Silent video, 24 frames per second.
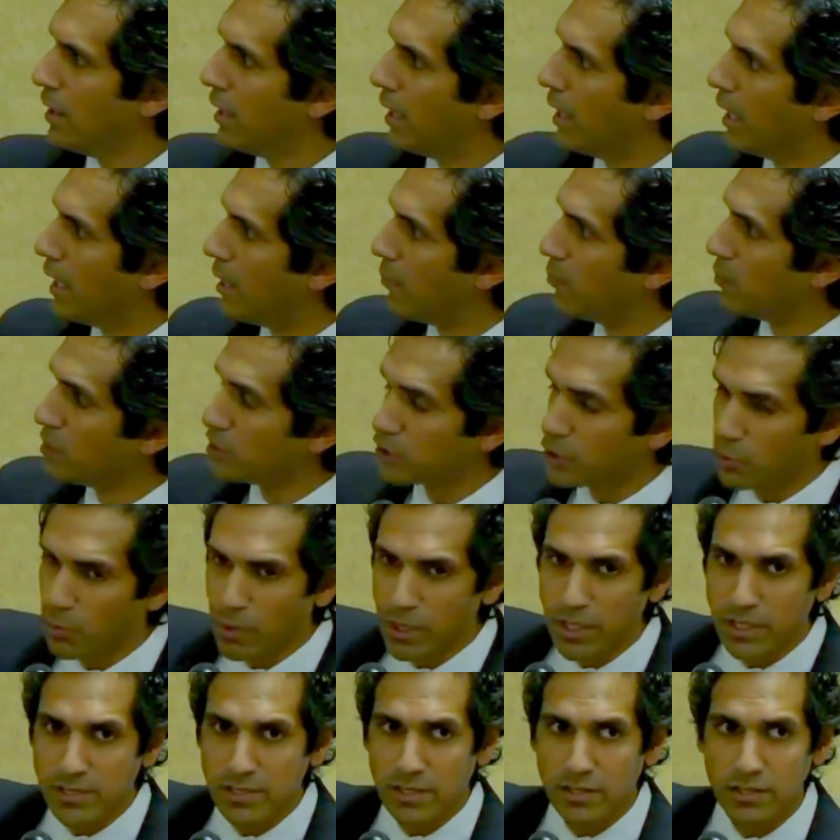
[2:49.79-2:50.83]
Um, so
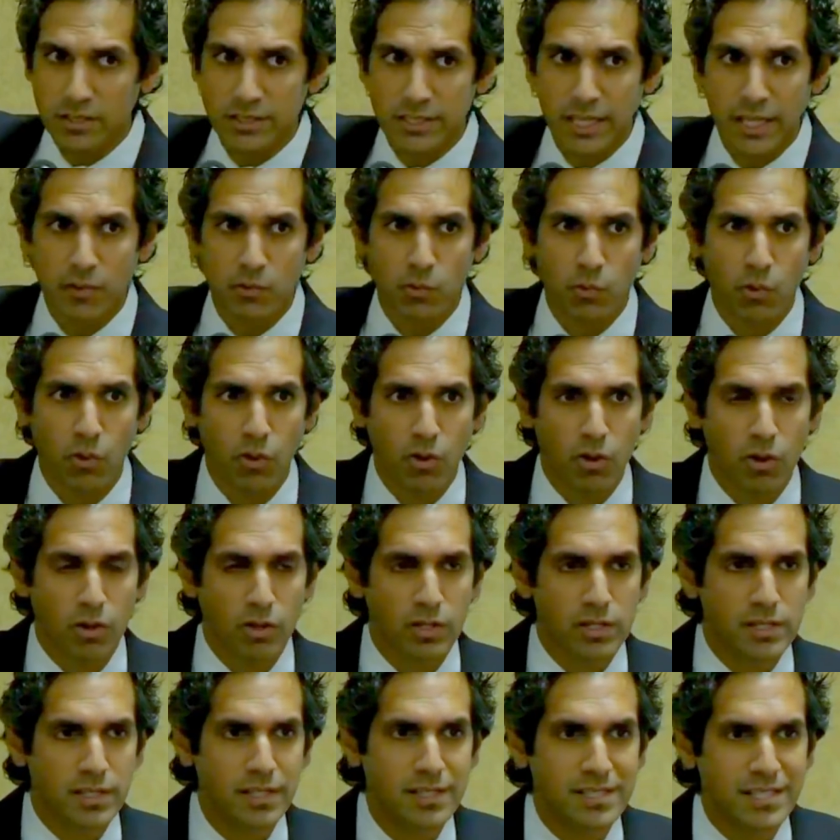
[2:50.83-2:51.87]
we need to understand
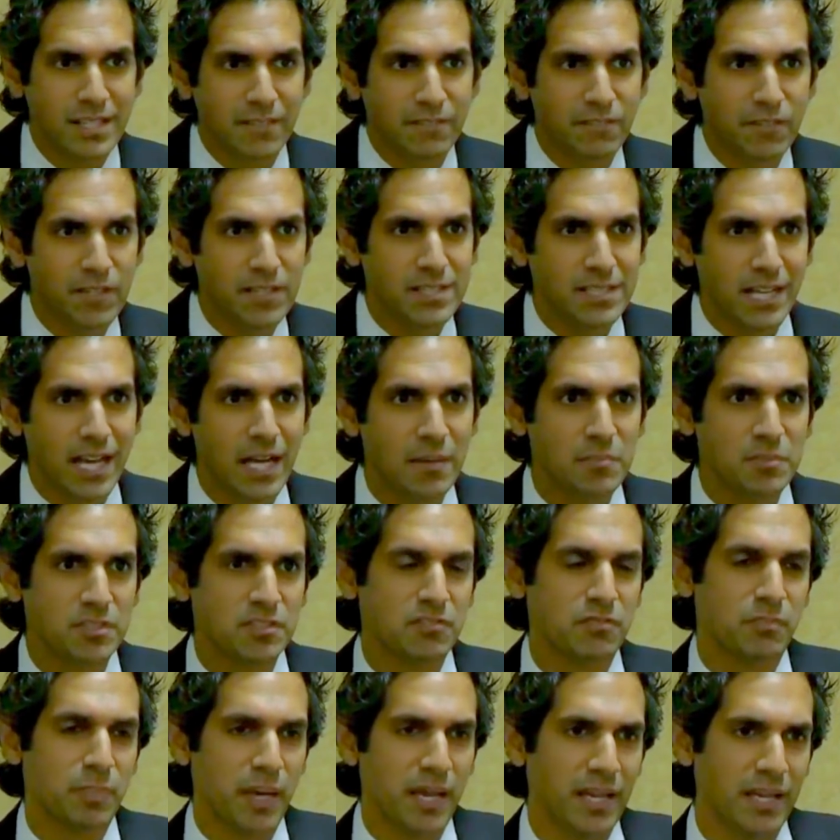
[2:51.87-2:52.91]
the different types
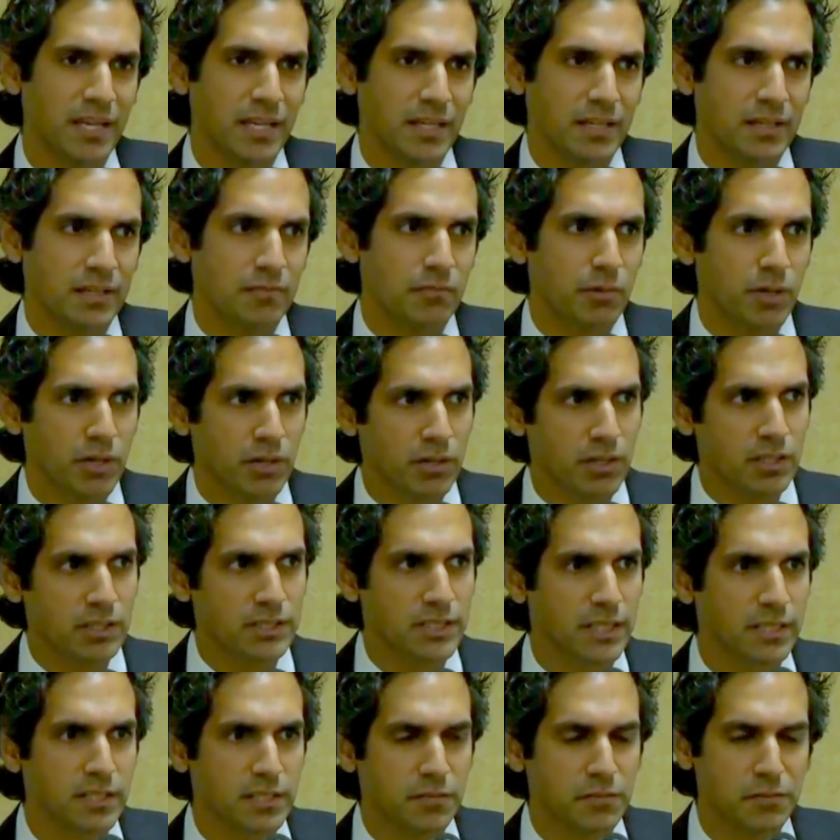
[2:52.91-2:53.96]
of pain. If we don't
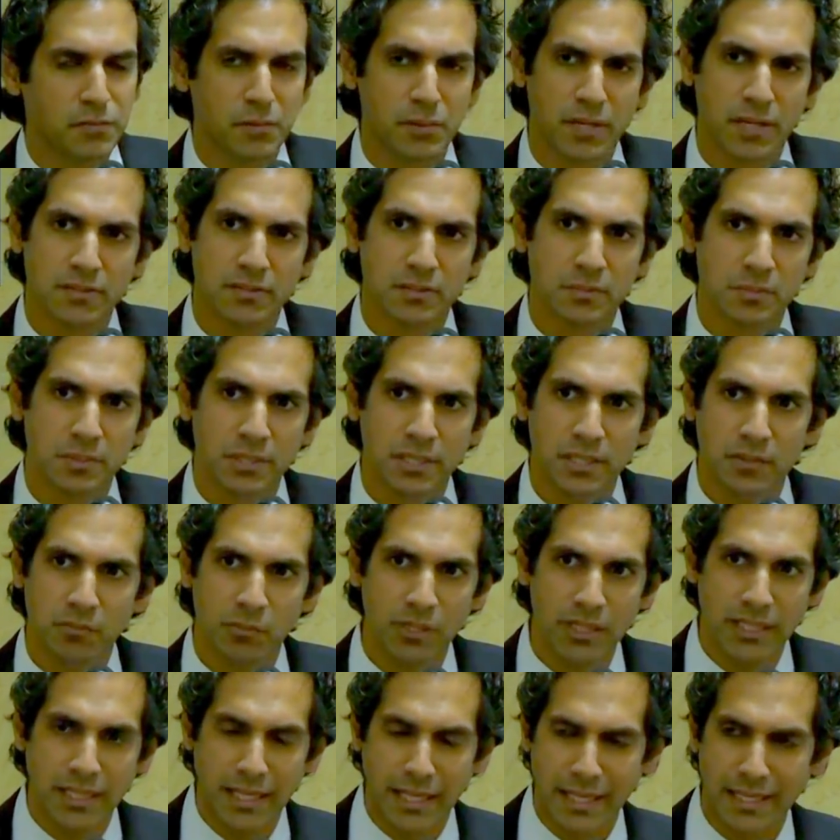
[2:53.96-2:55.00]
understand different types of pain,
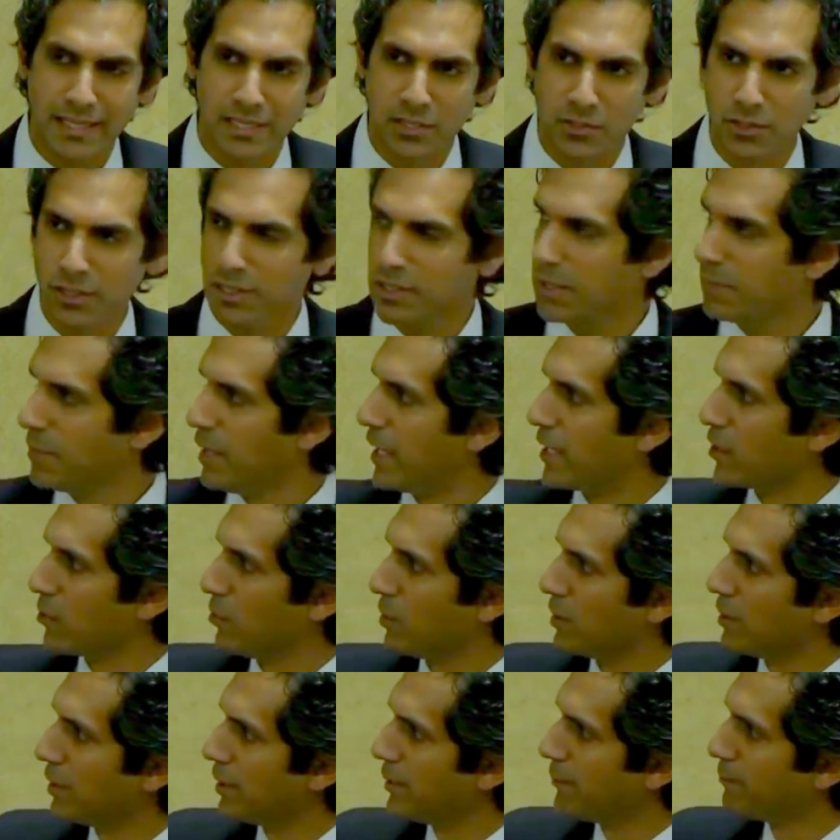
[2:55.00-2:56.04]
we can't treat them
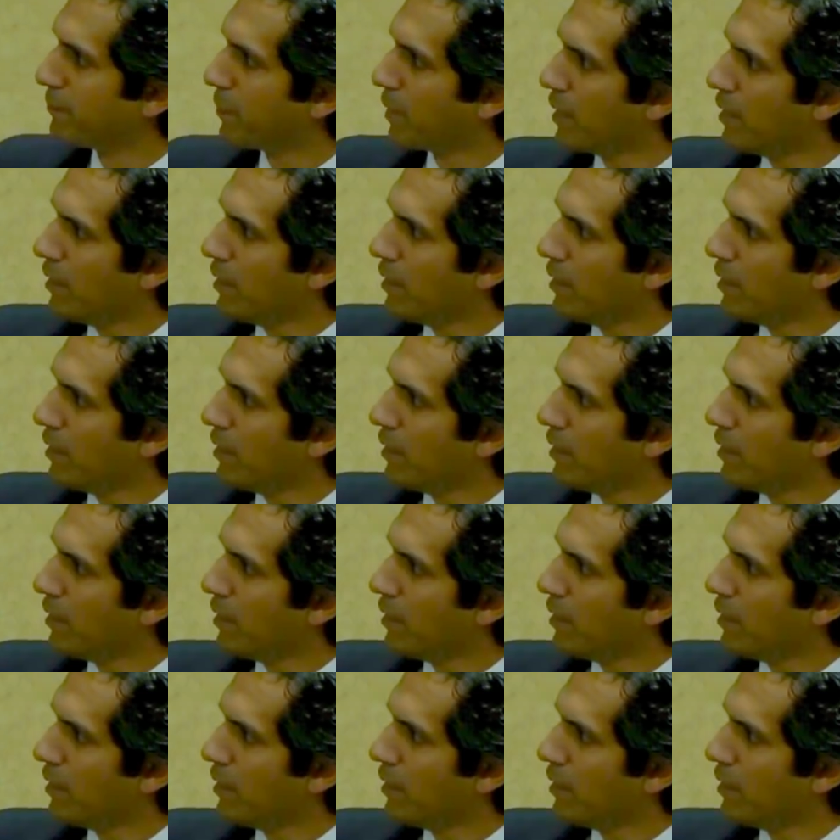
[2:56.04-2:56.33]
adequately.